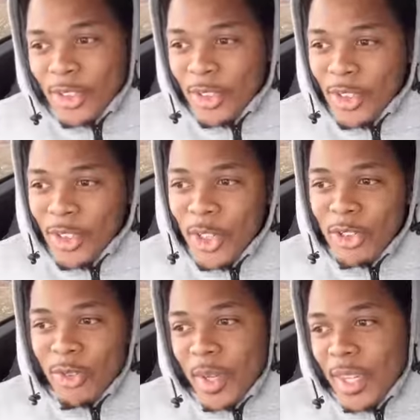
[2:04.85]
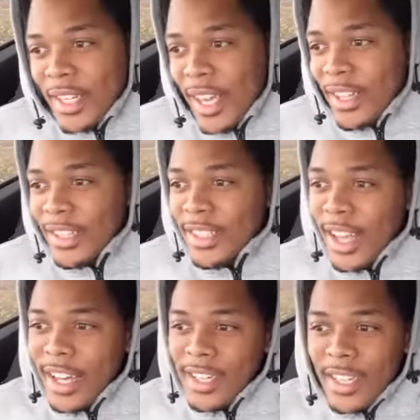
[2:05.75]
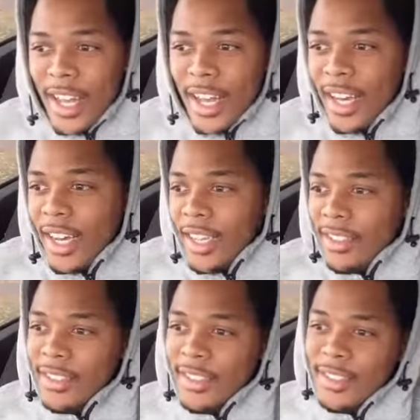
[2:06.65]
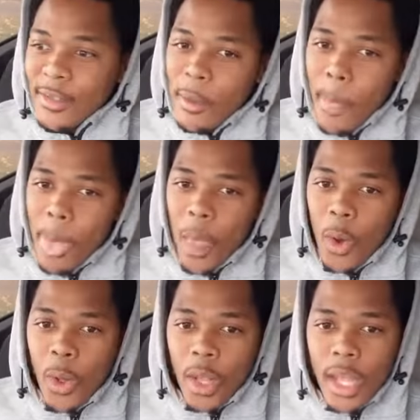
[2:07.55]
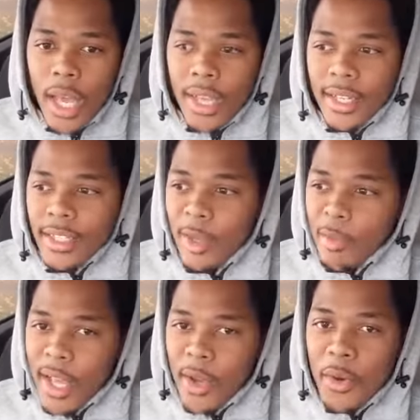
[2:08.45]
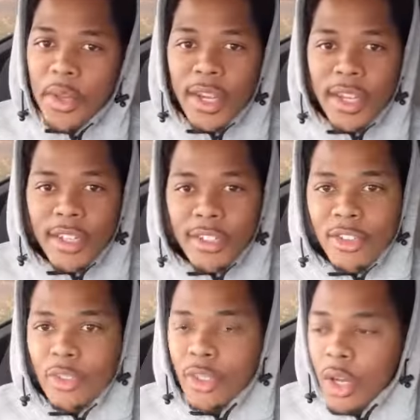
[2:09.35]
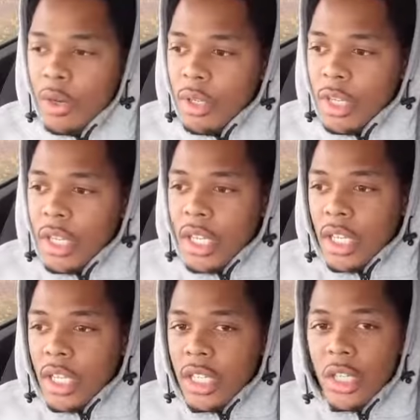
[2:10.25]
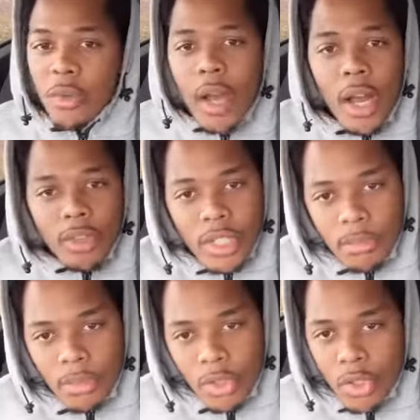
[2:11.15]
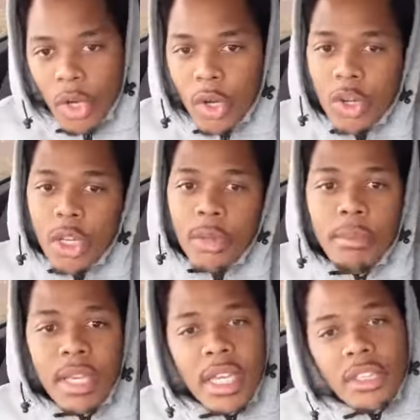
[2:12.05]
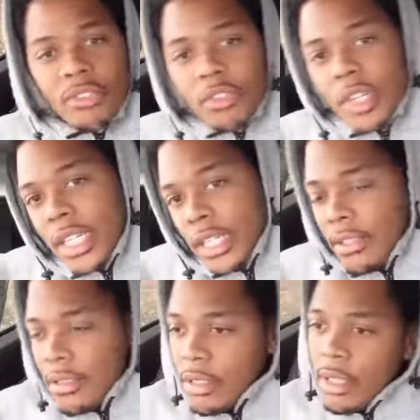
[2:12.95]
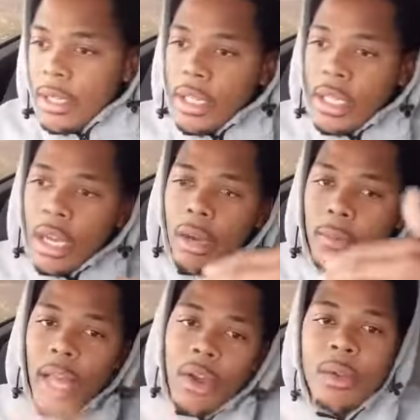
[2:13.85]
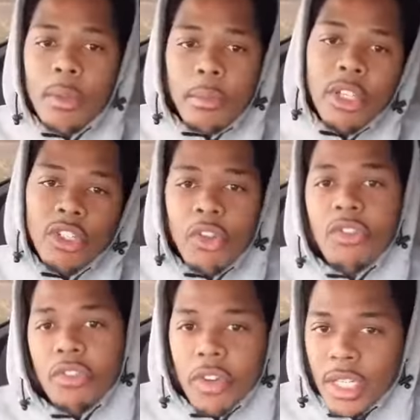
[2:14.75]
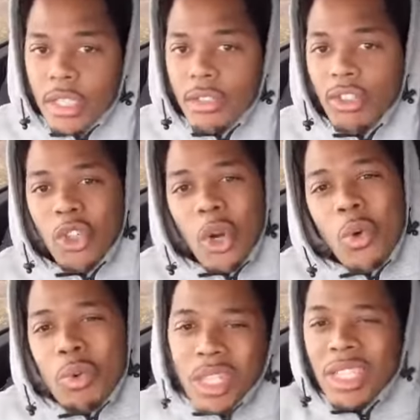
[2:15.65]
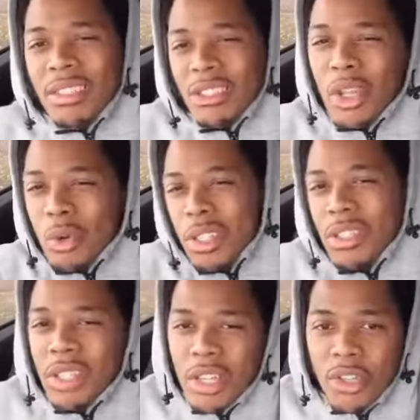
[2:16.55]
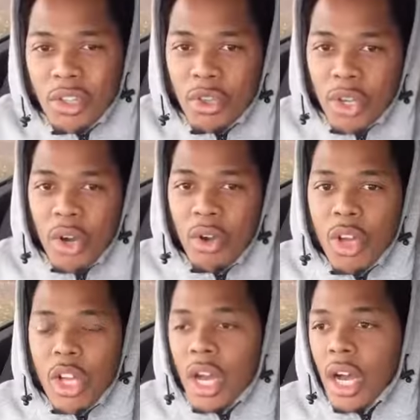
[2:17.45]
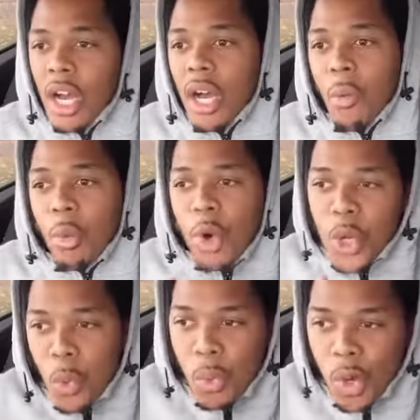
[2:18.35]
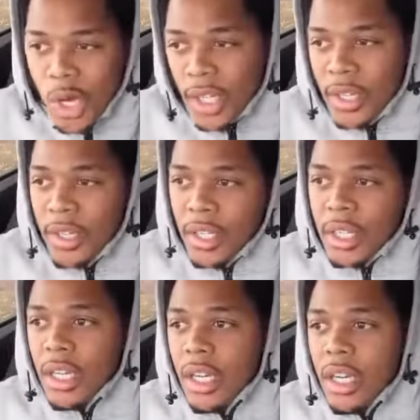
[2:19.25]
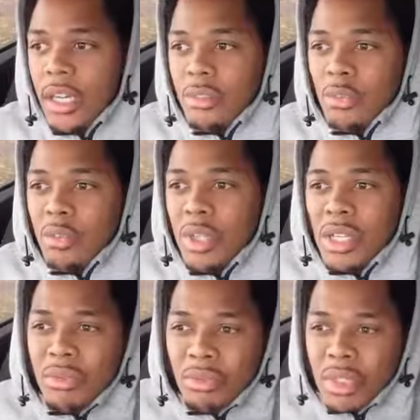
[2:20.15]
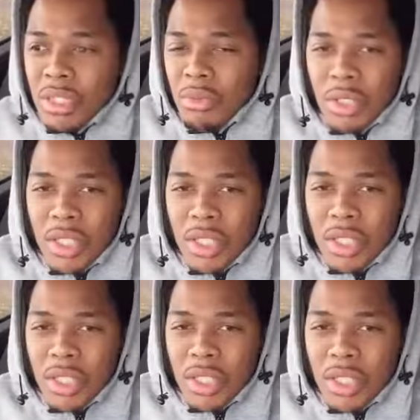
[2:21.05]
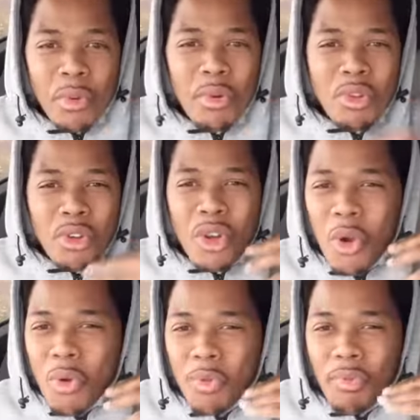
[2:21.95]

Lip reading: so she goes and runs down the yada yadas and all that, and I'm like, okay, you know, get around him, you know, meet his friends, allow him to meet your friends, you know, really get to know each other, you know, one-on-one, with people, you know,